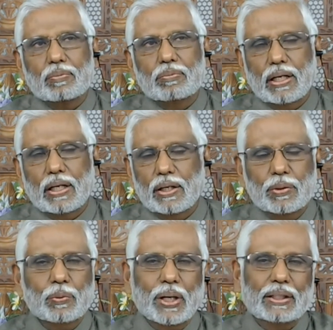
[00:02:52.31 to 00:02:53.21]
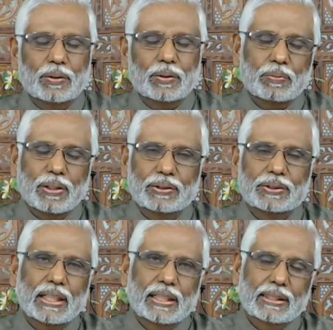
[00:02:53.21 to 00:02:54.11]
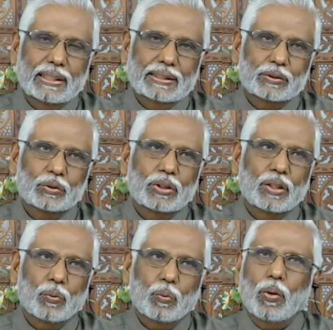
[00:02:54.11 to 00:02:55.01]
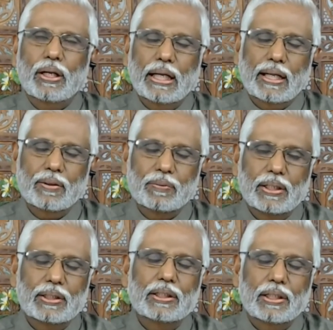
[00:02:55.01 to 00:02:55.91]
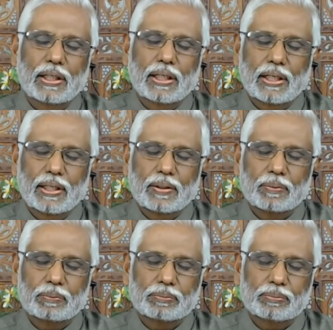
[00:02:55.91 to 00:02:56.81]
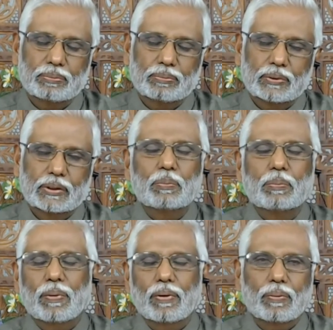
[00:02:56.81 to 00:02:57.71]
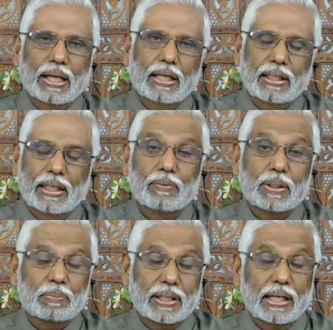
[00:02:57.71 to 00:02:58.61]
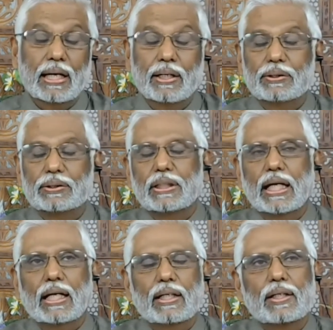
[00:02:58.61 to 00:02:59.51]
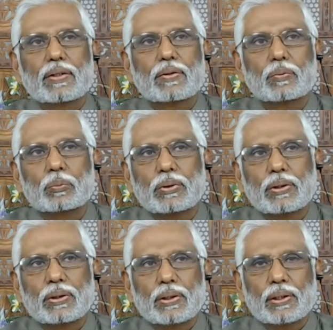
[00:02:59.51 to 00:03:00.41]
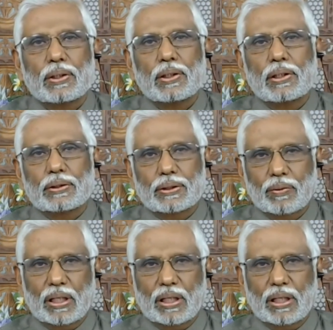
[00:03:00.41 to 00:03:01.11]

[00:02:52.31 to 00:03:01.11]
There are 2 ways of understanding this. One in a very simple way that everybody can understand. So